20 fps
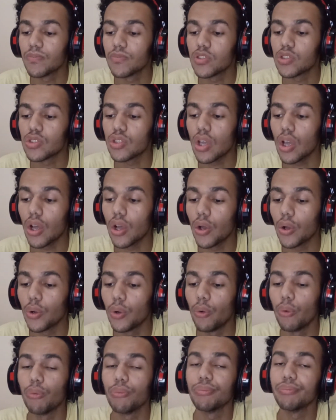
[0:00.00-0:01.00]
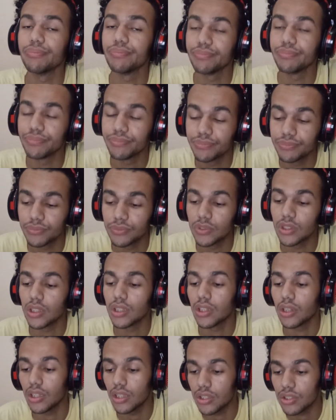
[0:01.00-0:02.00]
So
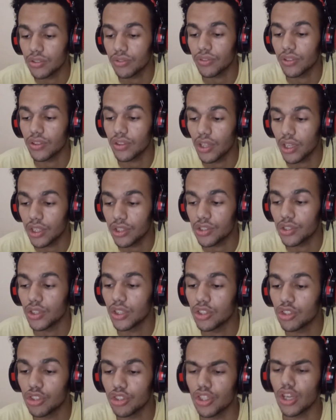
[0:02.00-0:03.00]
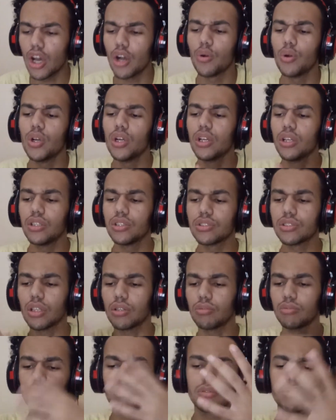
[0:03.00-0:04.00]
these are the things you need to know.
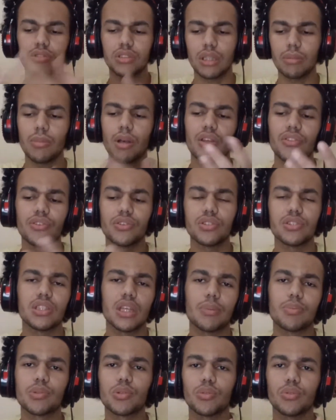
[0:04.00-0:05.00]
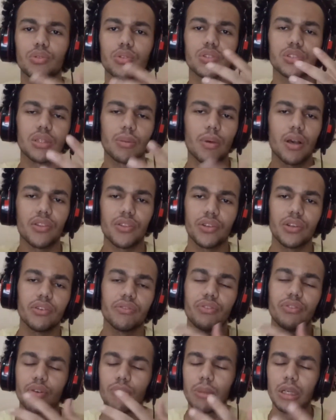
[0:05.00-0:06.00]
So some other steps or some other
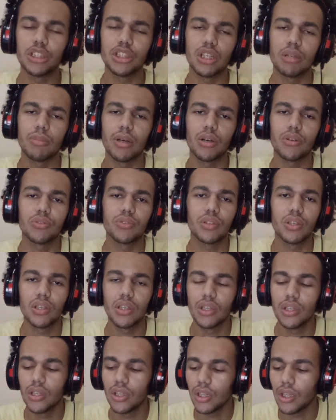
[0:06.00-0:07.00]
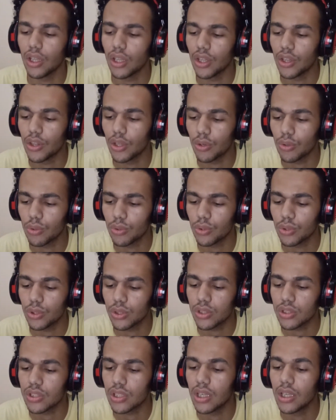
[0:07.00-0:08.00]
information about the
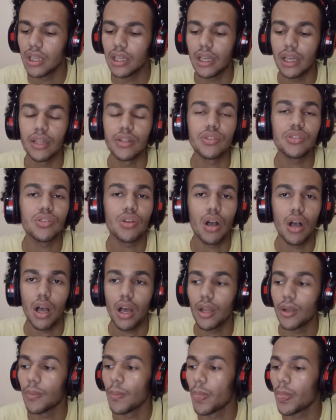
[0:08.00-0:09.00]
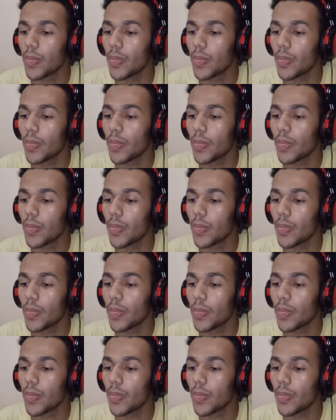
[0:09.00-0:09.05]
course and so on.